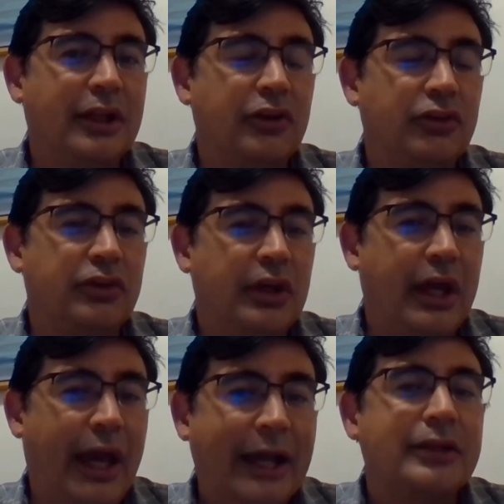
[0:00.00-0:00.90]
that is
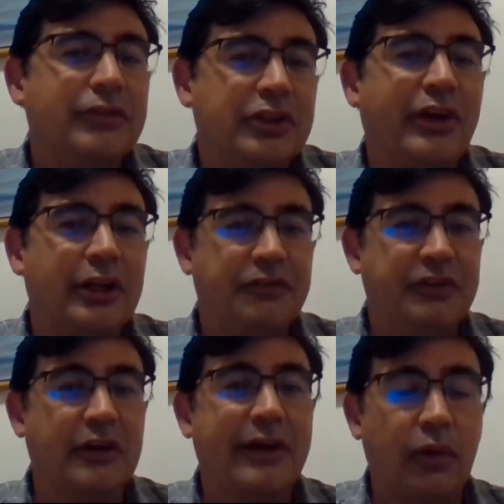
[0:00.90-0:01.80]
actively trying to
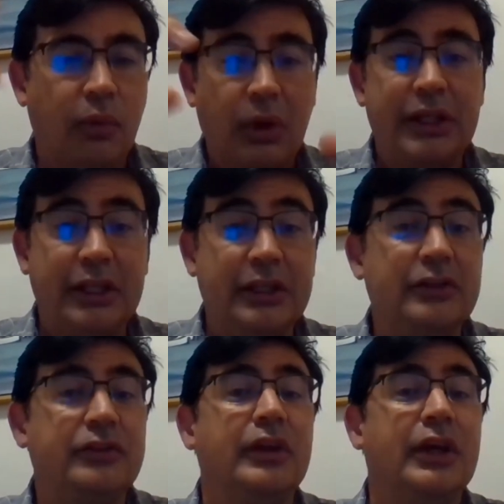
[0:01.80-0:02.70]
figure out what
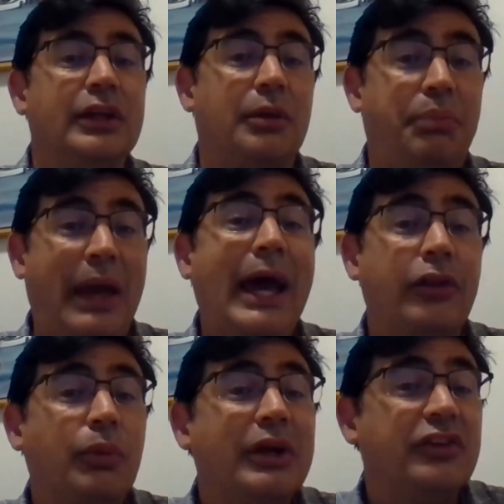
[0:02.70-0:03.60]
is the
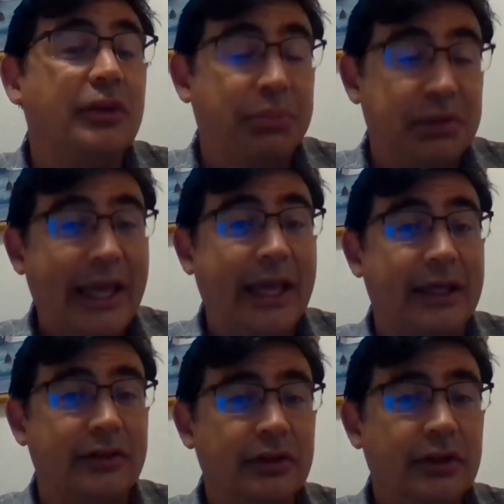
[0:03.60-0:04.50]
path, what is the
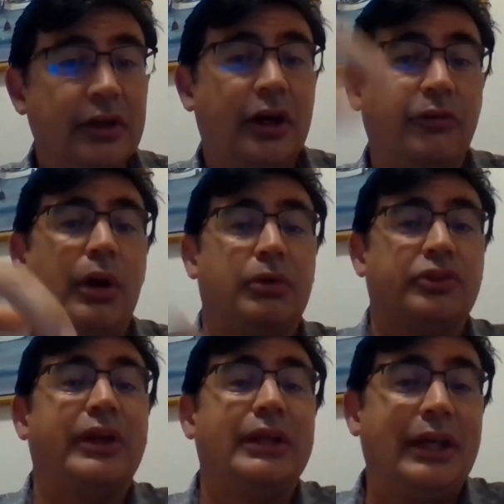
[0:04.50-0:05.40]
plan of what we're
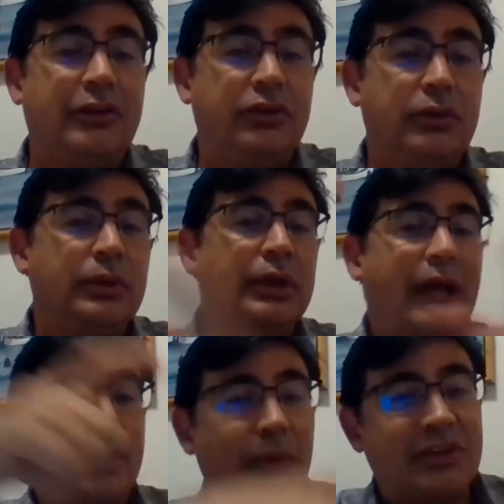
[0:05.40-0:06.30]
trying to get to,
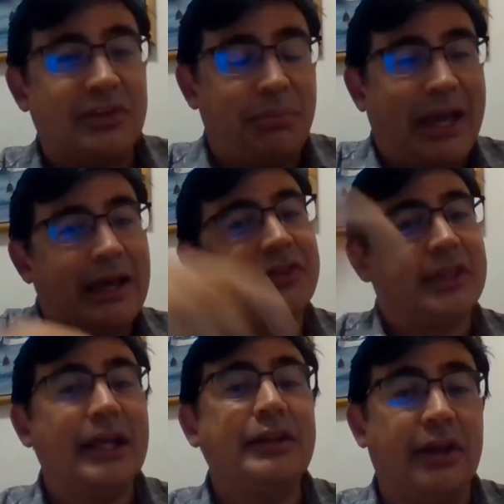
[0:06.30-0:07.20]
and what's the path
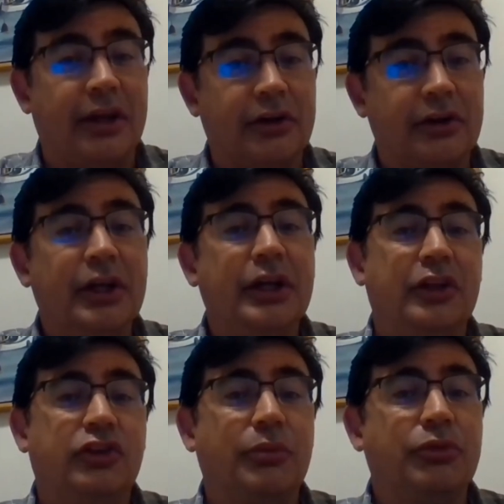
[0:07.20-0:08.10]
to get there
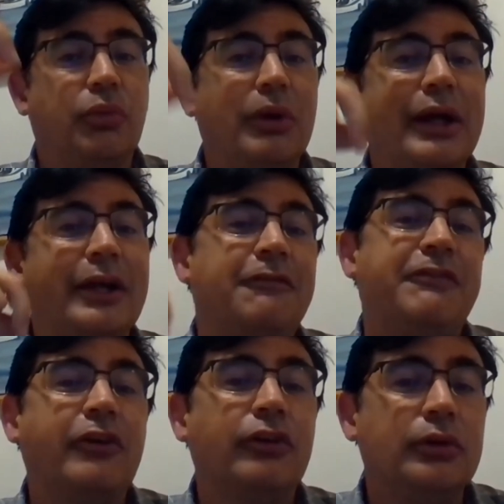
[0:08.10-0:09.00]
in terms of what kind of
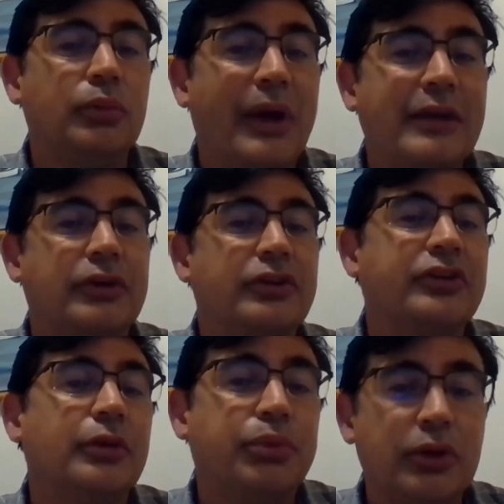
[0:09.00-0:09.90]
federal
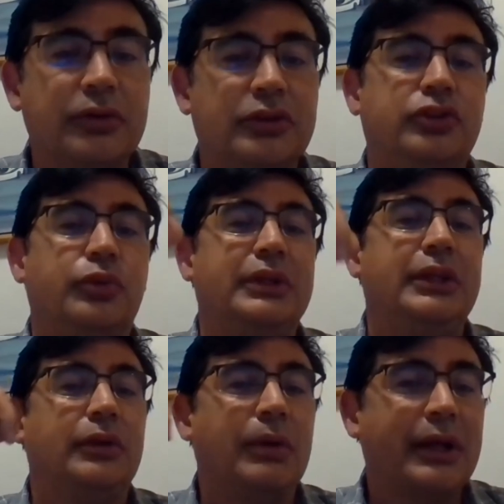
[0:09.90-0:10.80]
waivers and approvals do we
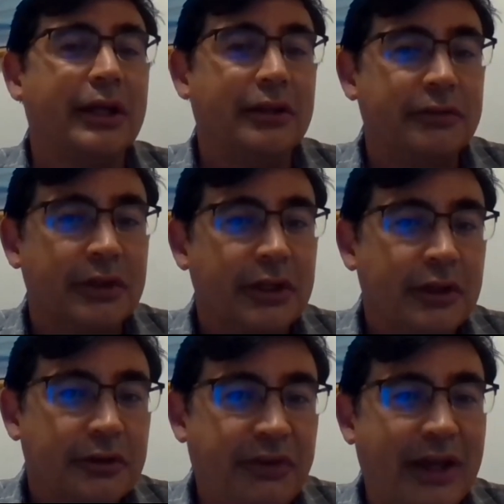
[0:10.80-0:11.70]
need, what kind of
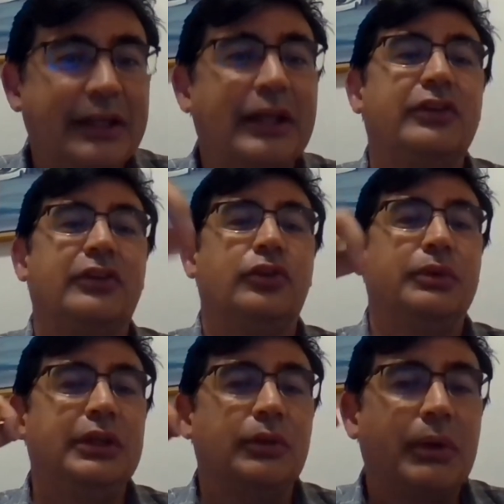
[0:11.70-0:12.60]
financing do
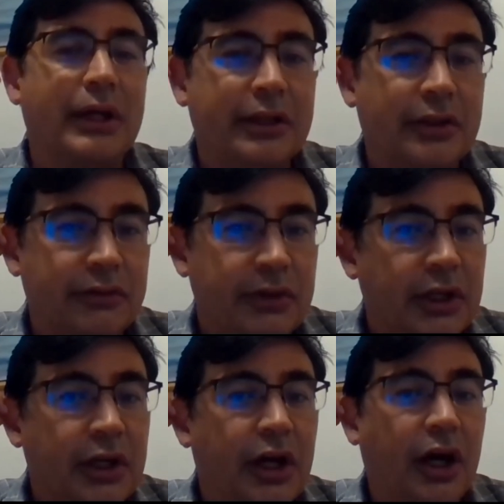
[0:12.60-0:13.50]
we need, what kind of,
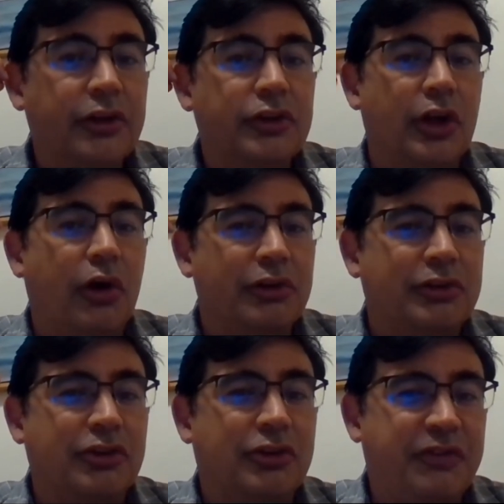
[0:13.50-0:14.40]

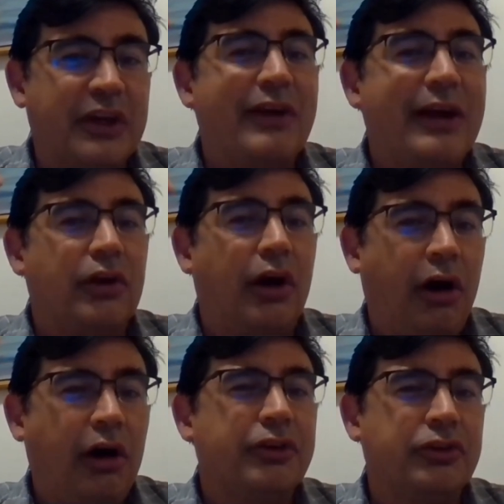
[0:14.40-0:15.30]
to figure out
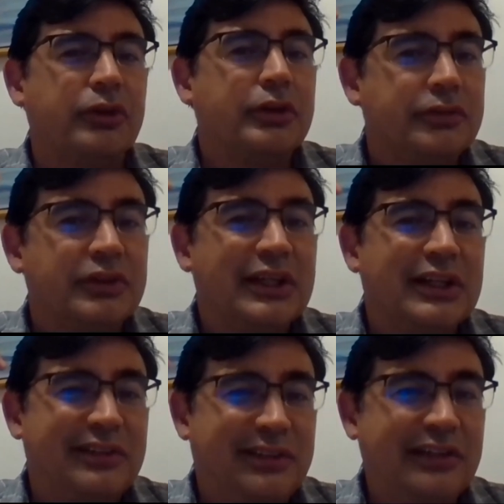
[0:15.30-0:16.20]
all the sort of
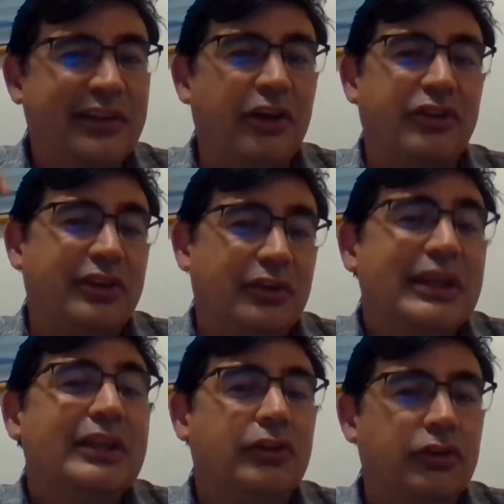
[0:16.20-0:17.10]
details that you
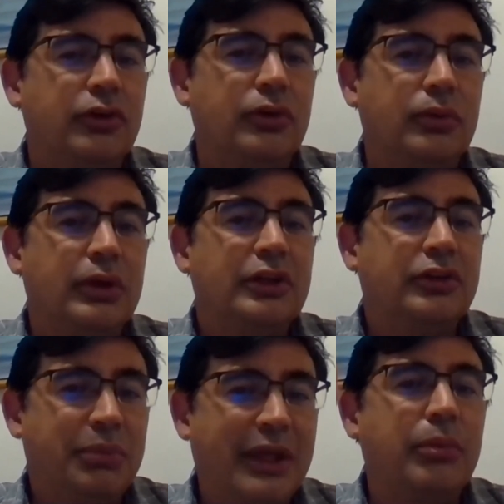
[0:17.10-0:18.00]
need to do
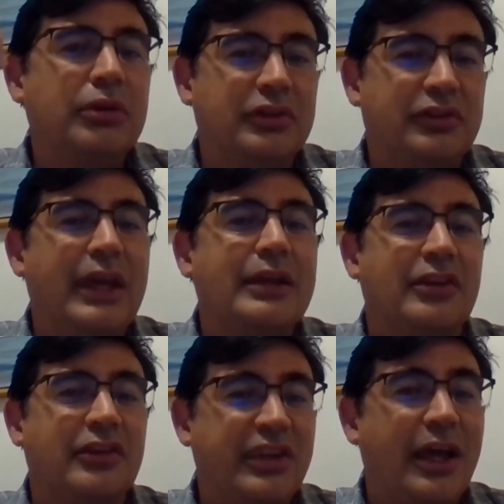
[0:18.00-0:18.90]
to be able to take
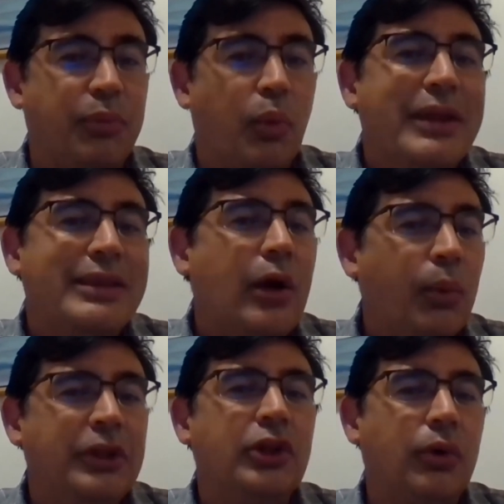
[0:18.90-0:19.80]
the step when
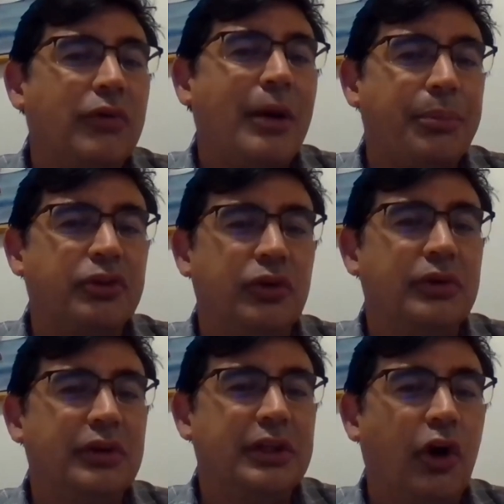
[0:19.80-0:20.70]
that window of
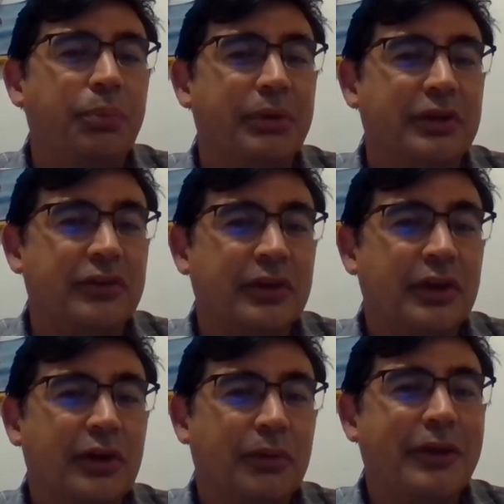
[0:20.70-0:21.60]
opportunity opens,
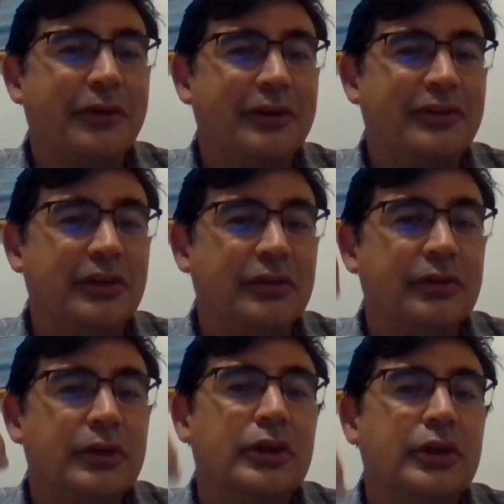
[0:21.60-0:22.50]
whether it's
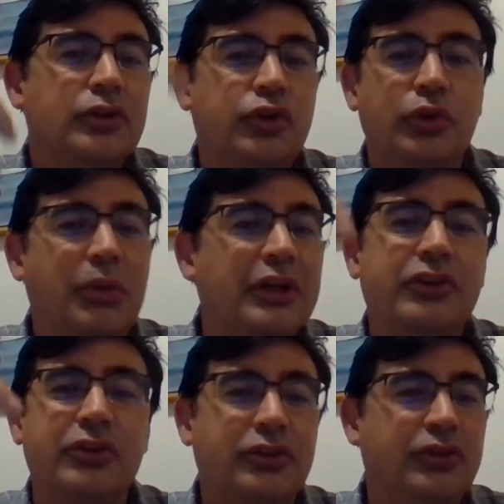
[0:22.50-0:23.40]
in 2
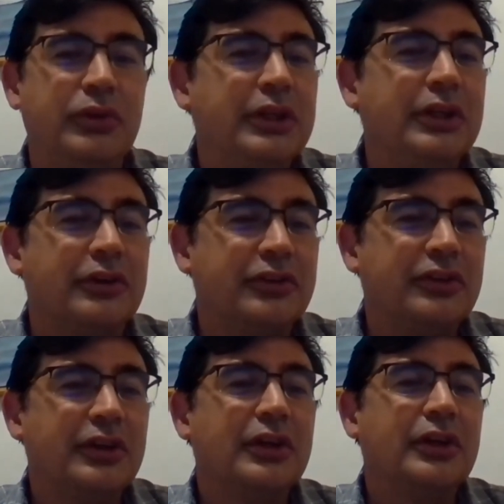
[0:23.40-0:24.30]
months or 2
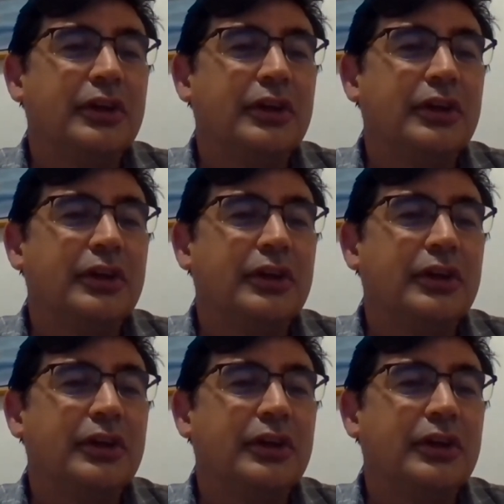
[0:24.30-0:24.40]
years,